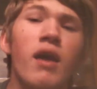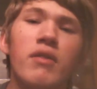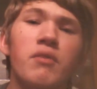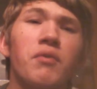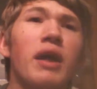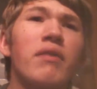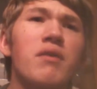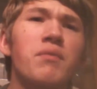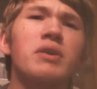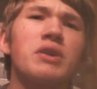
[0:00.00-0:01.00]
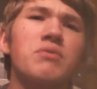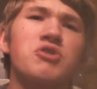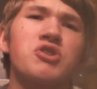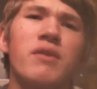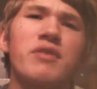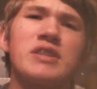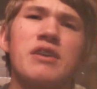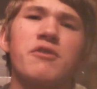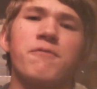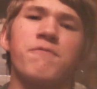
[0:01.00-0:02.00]
They really don't shove it
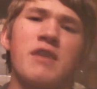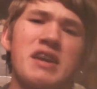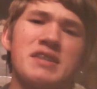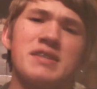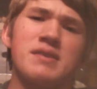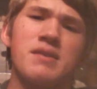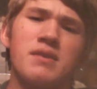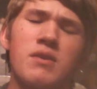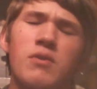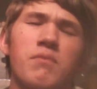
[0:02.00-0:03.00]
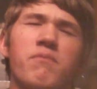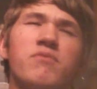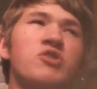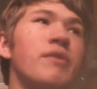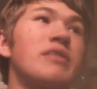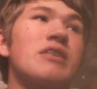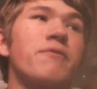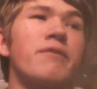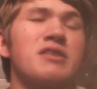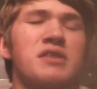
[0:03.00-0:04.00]
down your face. They
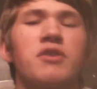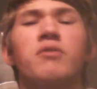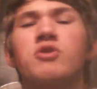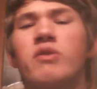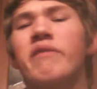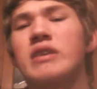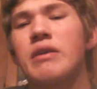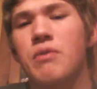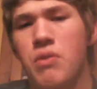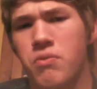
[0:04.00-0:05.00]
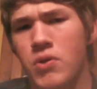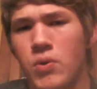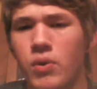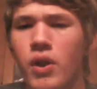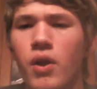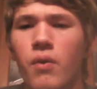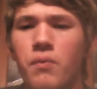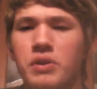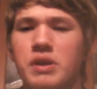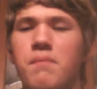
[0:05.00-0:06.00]
don't shove it down your throat,
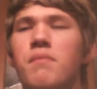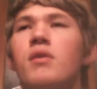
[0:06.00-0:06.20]
really.